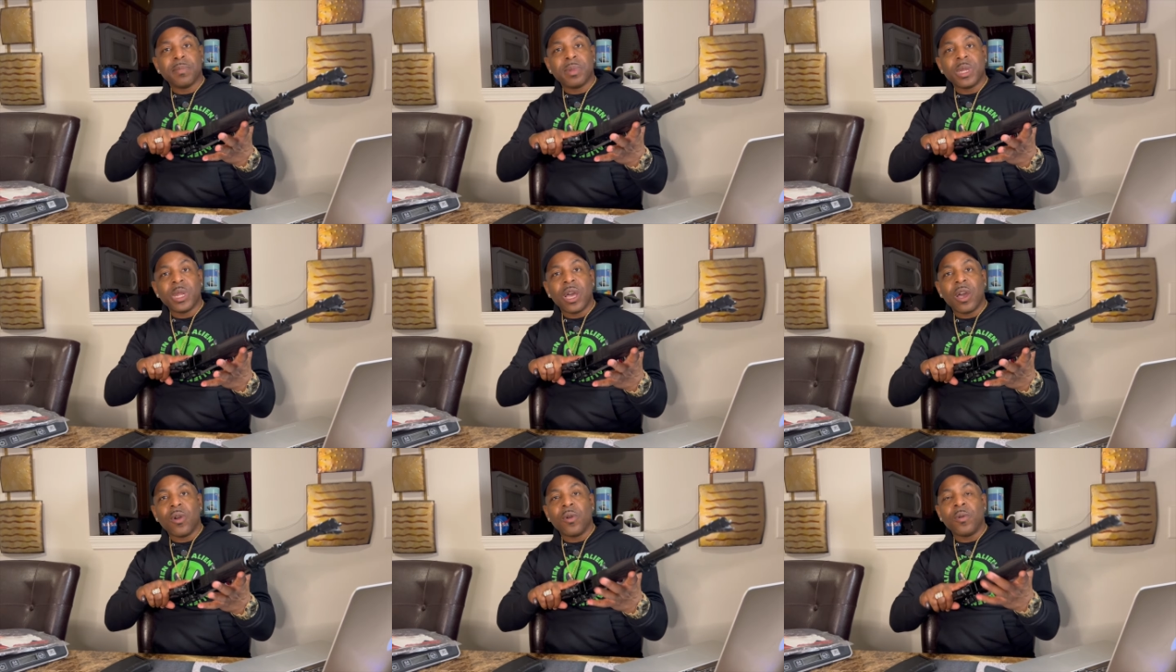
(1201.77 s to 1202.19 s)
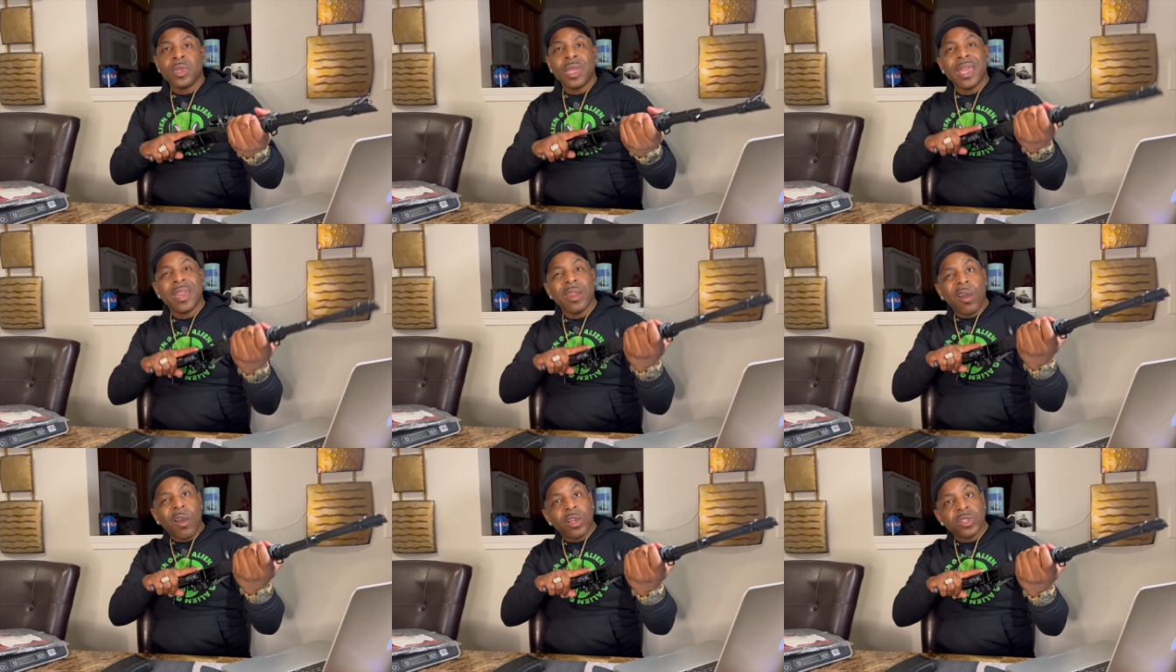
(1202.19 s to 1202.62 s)
below.
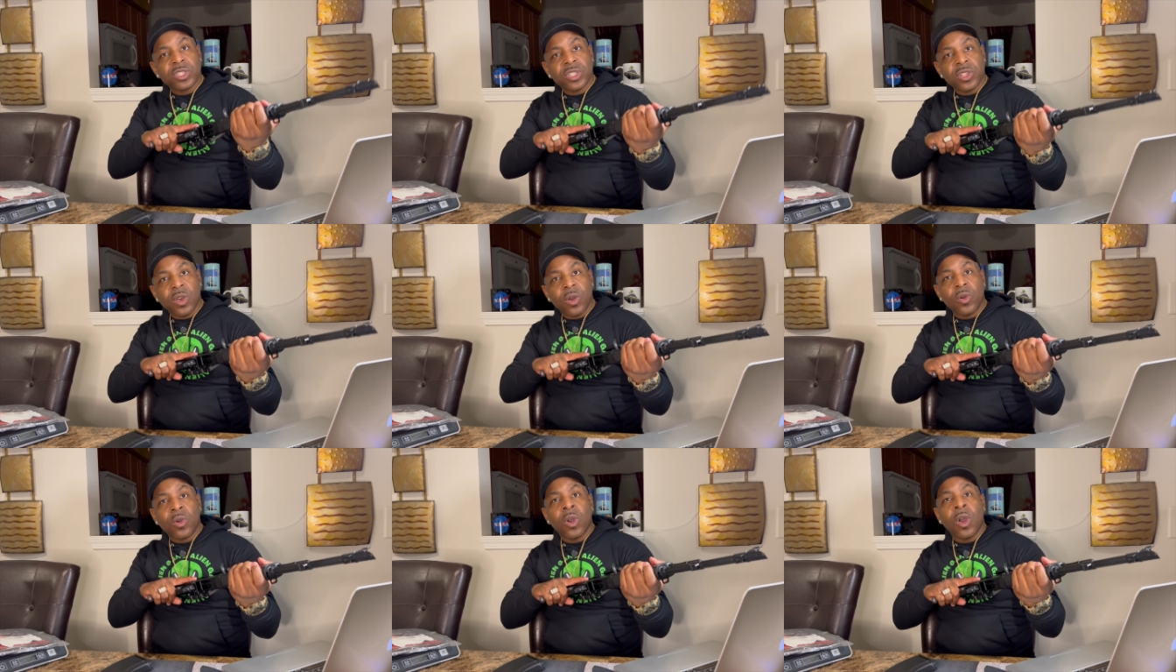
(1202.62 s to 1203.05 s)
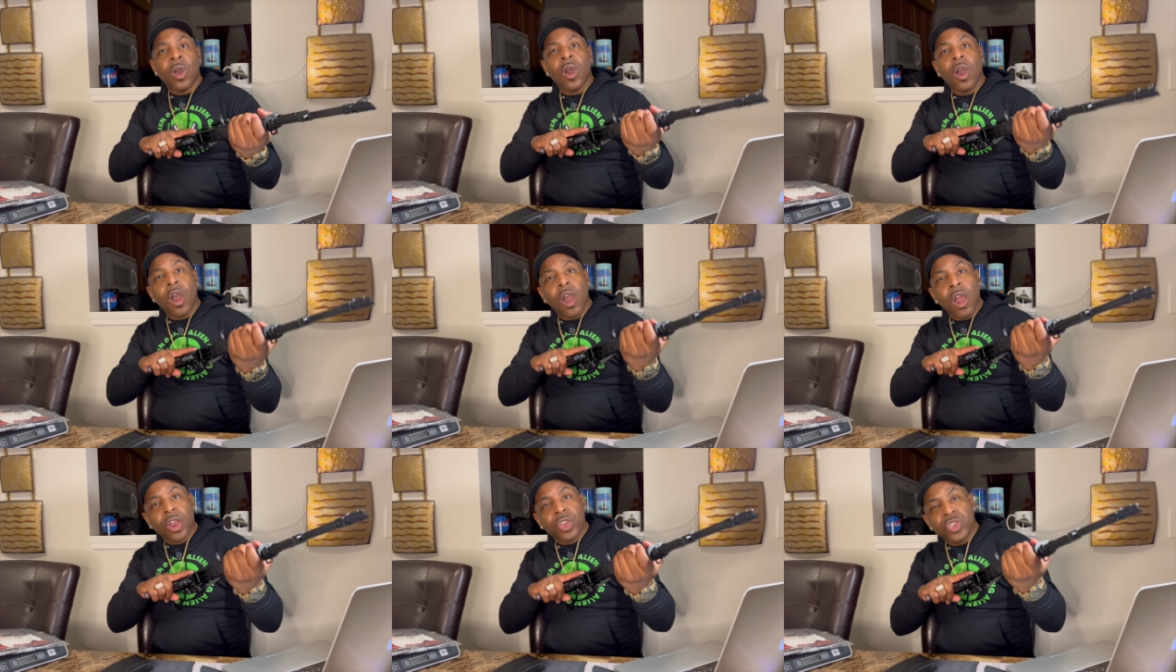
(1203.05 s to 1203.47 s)
And also,
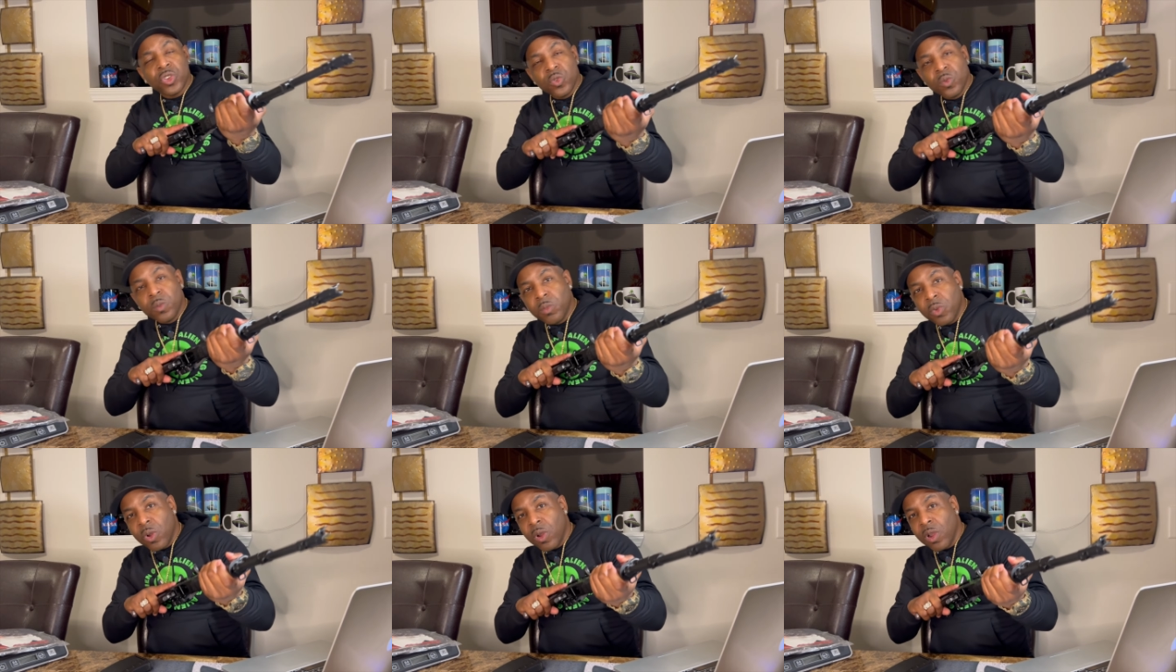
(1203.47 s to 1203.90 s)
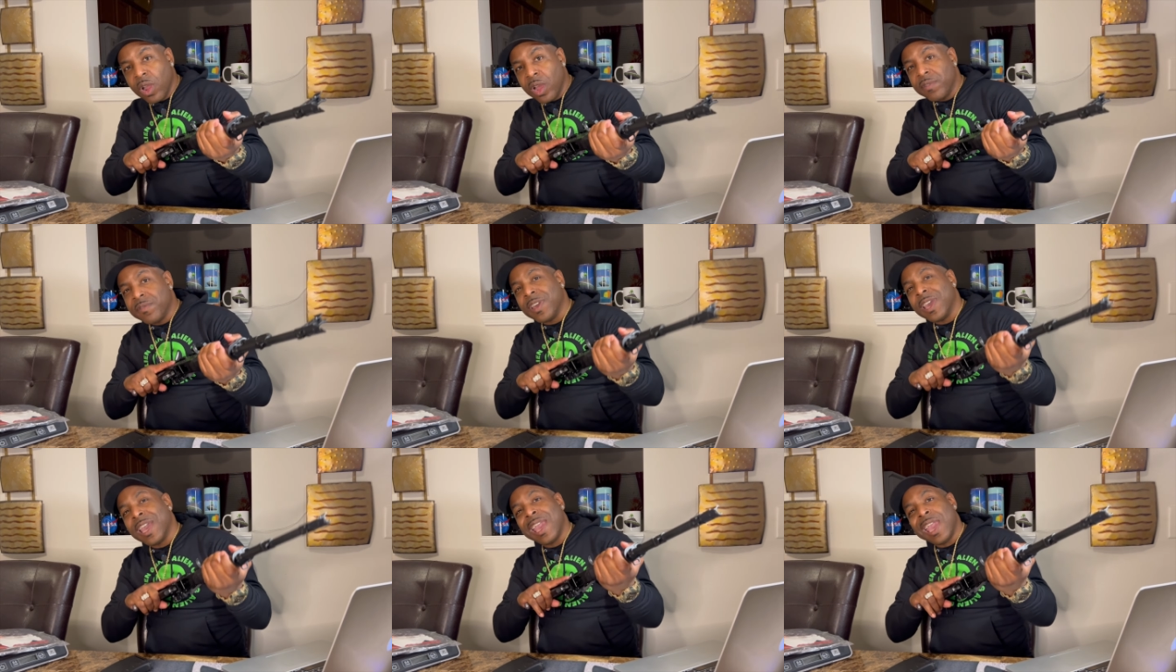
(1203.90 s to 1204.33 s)
are you more of an